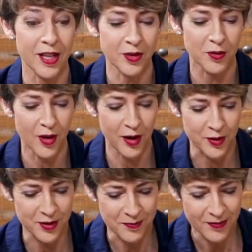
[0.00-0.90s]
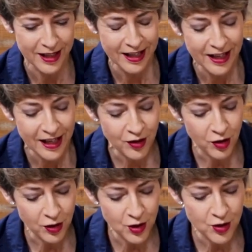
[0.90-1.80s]
Thanks for those. In
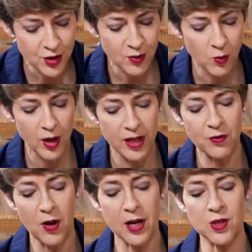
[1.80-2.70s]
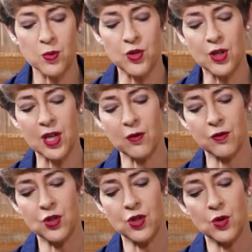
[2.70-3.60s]
conclusion, what advice would you
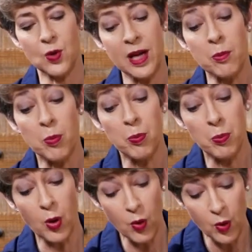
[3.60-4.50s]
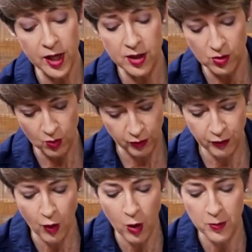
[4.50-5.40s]
give to employers or
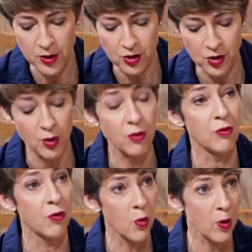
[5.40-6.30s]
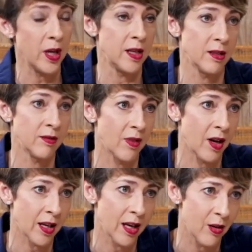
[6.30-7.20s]
farmers to avoid
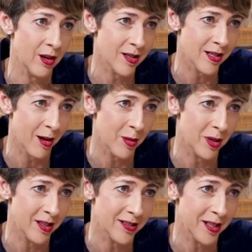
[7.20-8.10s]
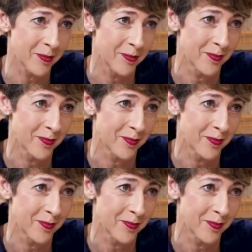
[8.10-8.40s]
vicarious liability?